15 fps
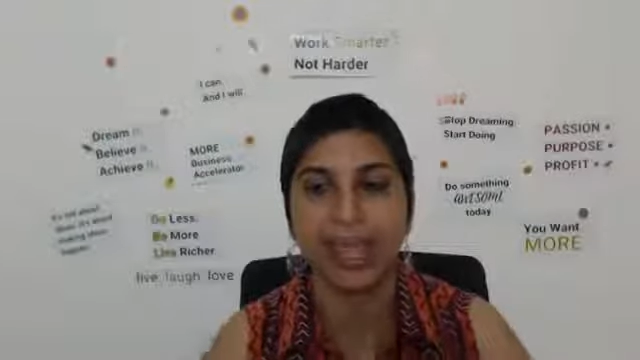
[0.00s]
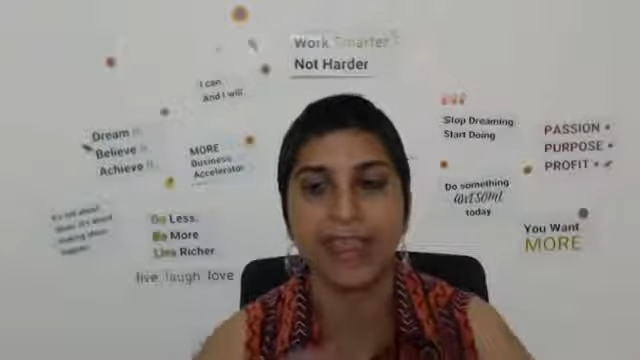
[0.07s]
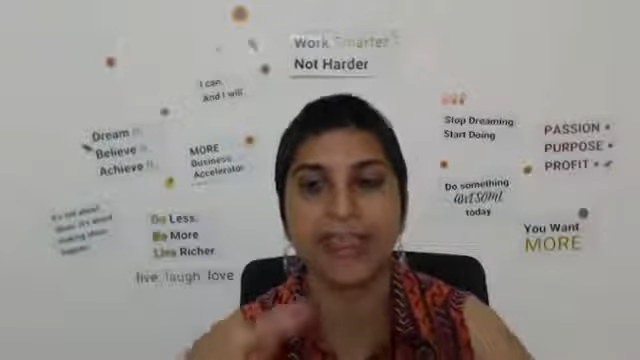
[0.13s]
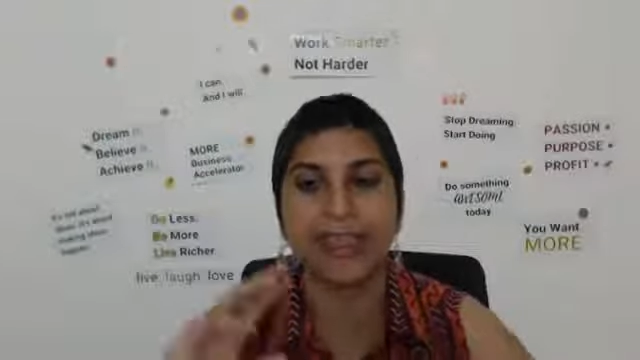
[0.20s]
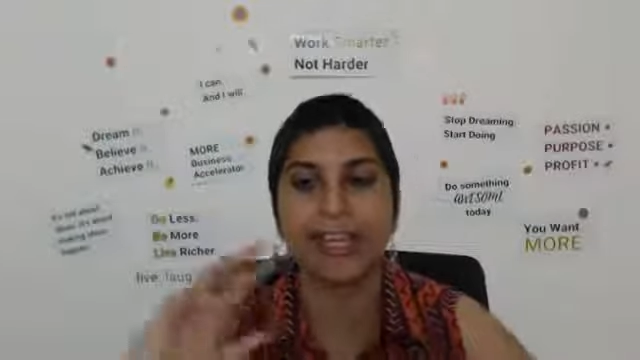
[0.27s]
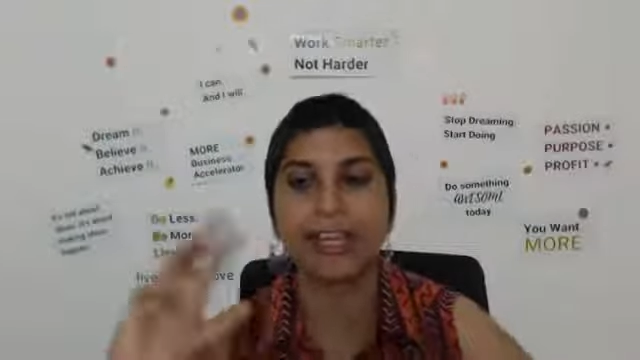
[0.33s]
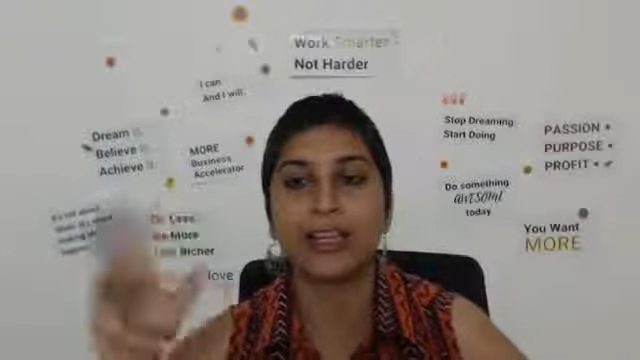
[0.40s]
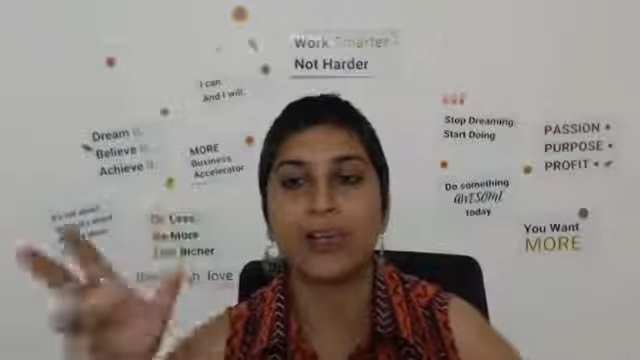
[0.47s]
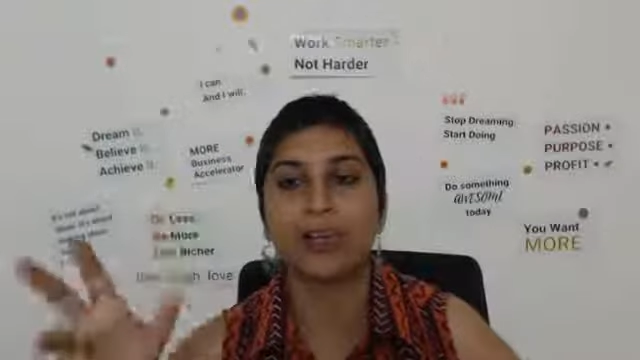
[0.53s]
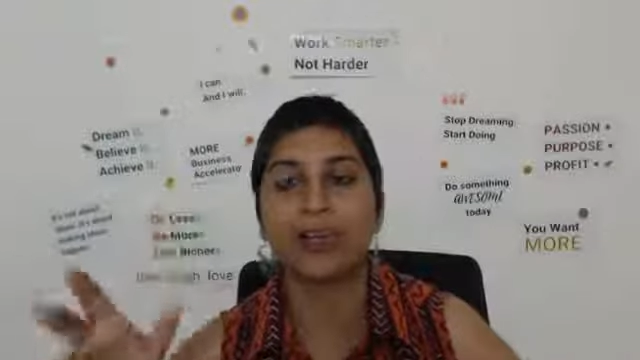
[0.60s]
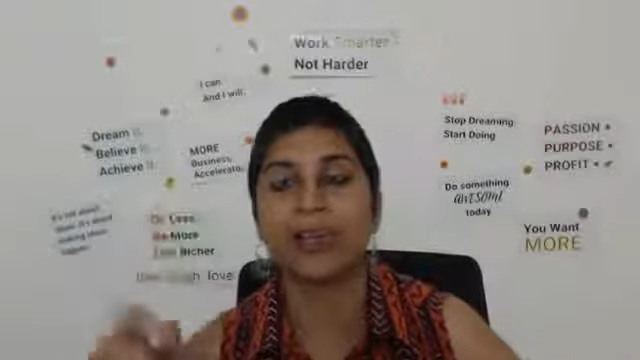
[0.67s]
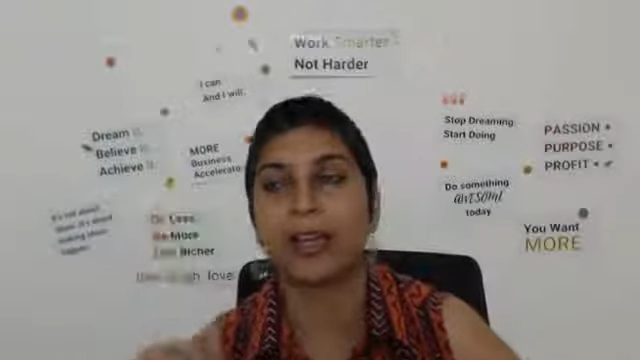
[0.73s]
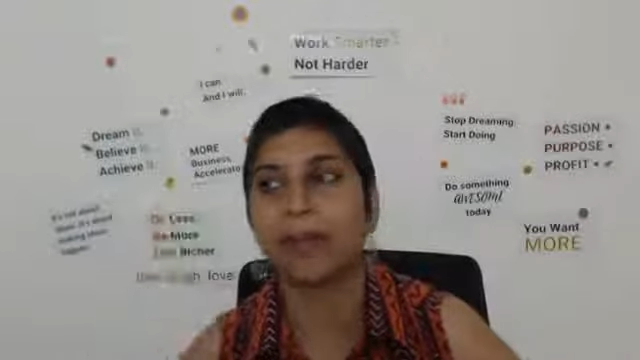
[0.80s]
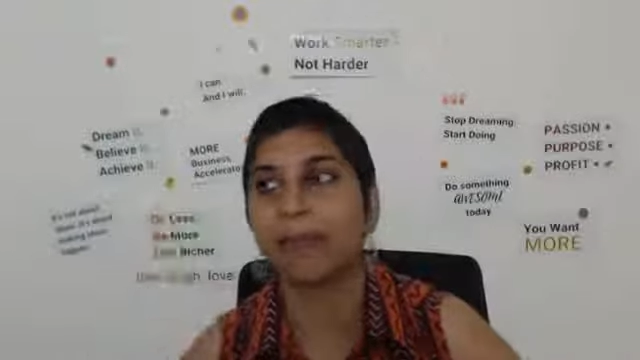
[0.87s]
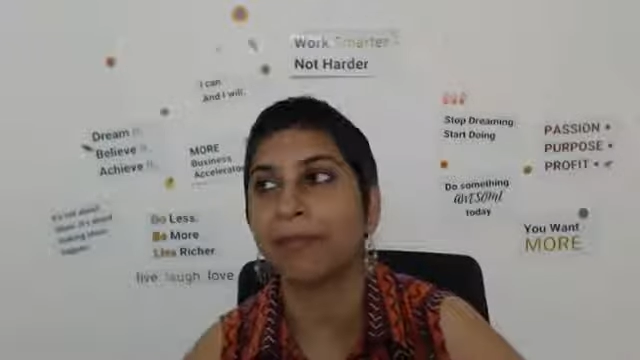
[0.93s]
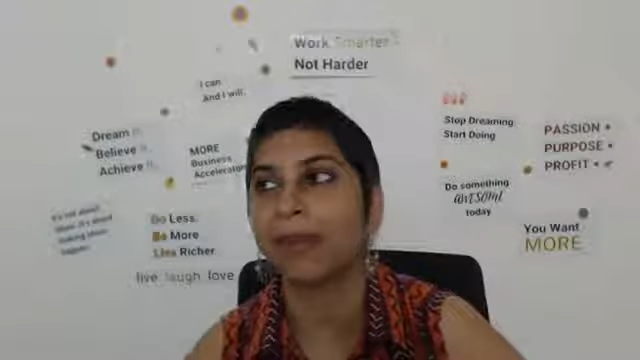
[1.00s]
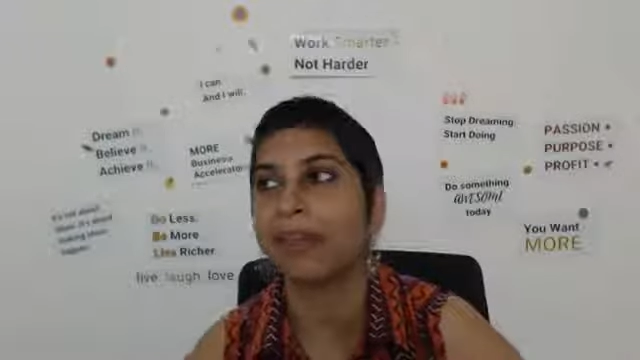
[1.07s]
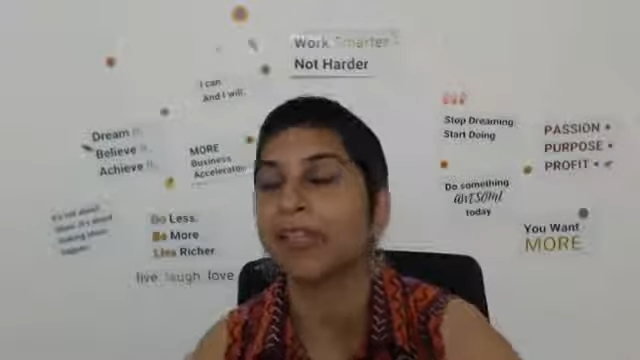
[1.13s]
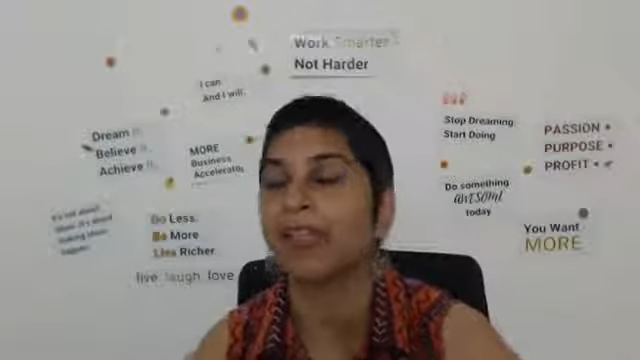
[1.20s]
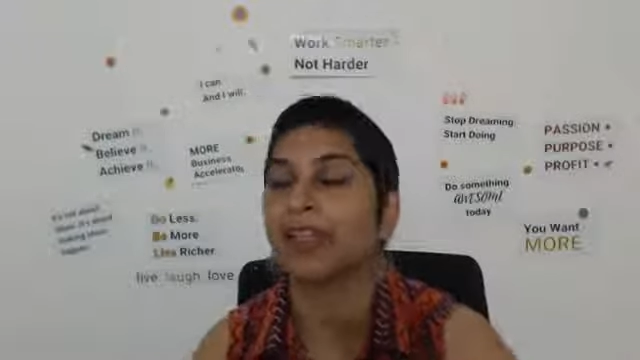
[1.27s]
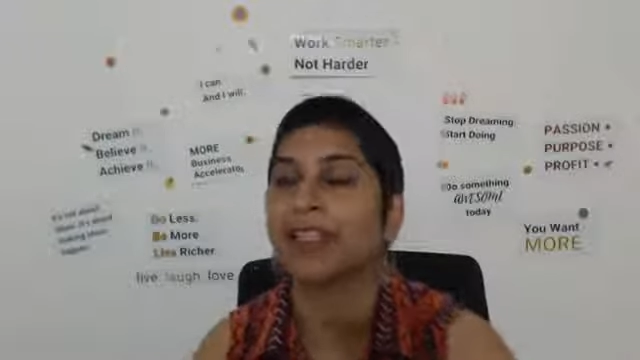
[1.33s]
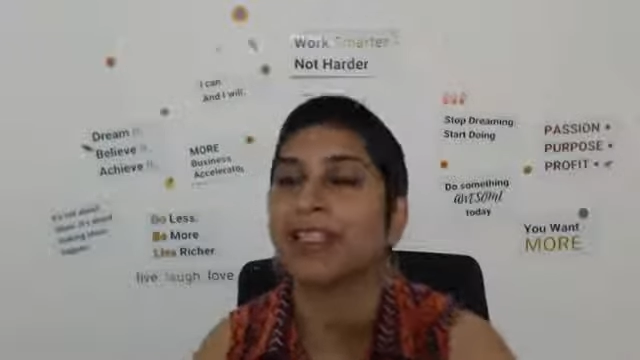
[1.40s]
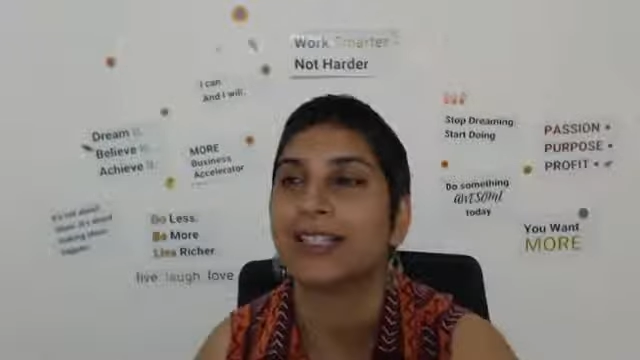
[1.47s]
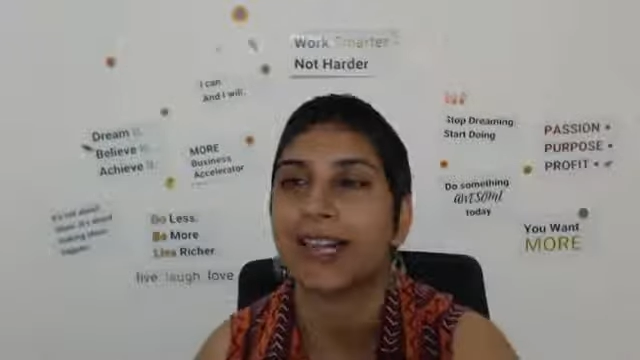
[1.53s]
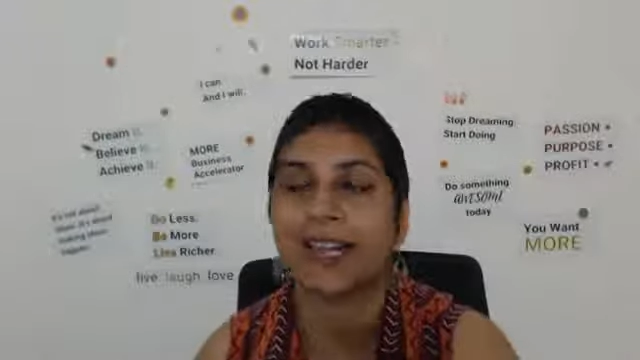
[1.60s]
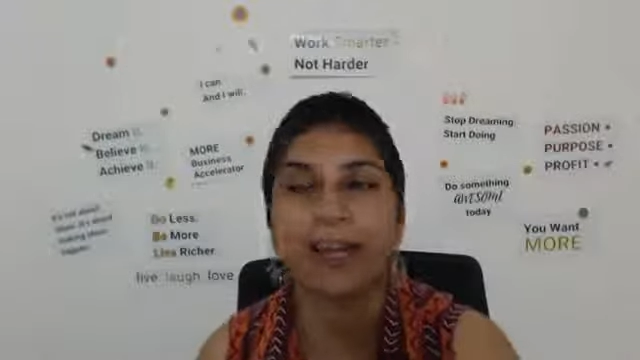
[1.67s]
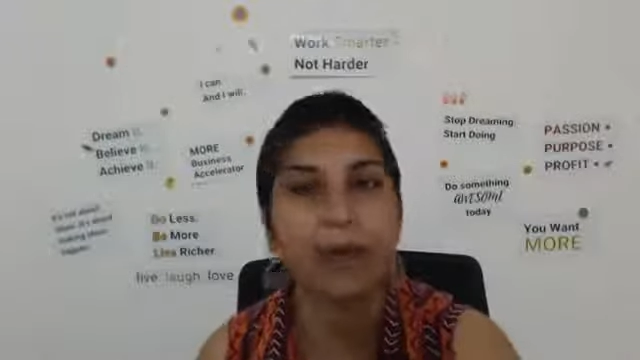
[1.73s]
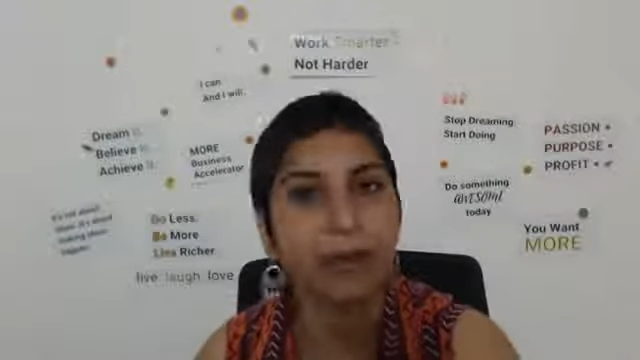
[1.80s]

and then you jump in to decide,